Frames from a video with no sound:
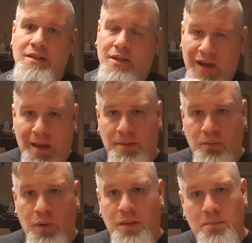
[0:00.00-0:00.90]
that have happened
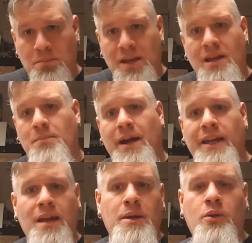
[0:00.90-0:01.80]
with me and my
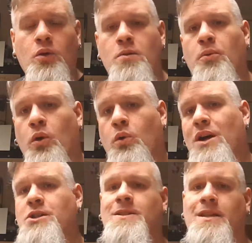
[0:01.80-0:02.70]
gaming group, or
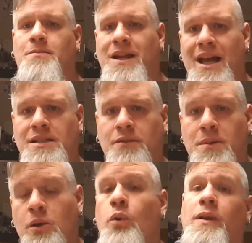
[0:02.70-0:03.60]
questions that have been asked of
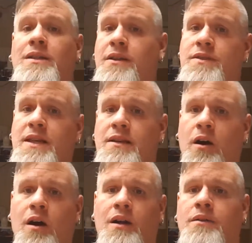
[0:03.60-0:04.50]
me, or things I've seen
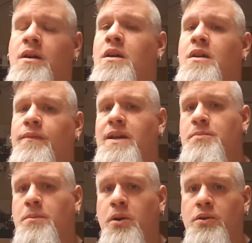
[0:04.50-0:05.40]
on
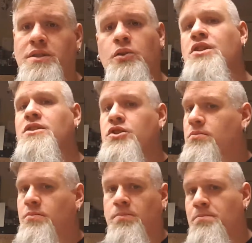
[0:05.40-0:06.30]
Facebook posts, or just
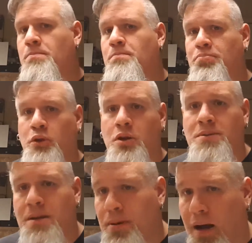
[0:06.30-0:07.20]
blurbs
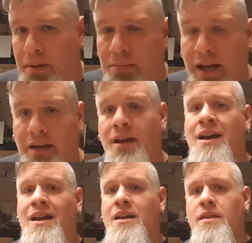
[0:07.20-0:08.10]
that pop into my head.
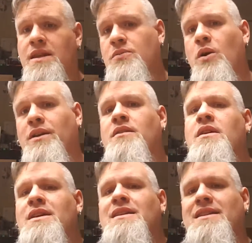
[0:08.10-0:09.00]
This one
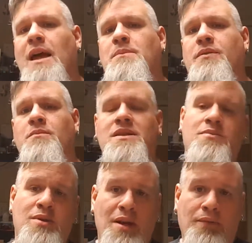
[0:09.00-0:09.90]
stems from some
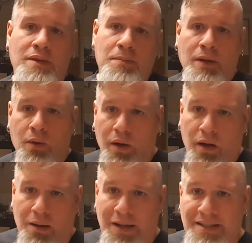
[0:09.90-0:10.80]
stuff that's been going
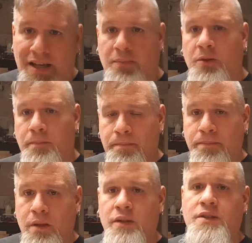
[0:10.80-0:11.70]
on at my table.
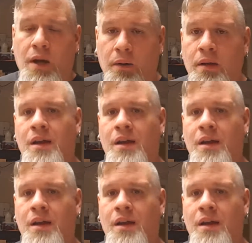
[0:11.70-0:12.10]
So,